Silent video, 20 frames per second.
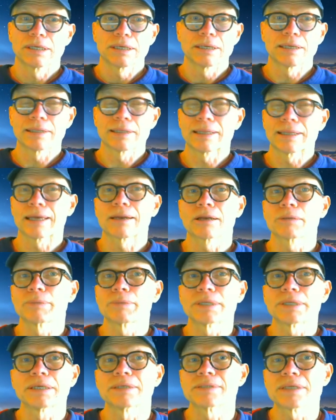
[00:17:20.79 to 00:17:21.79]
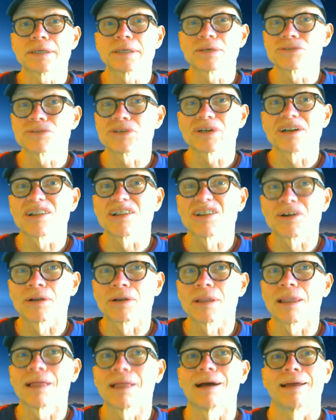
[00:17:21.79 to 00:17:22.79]
And that ought to be easy because you're going to learn
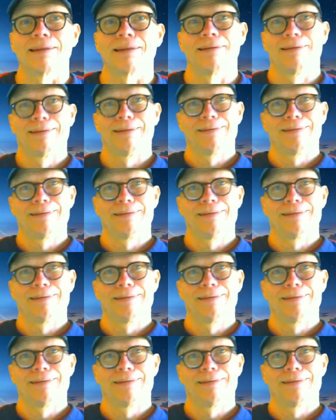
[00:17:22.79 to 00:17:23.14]
a lot.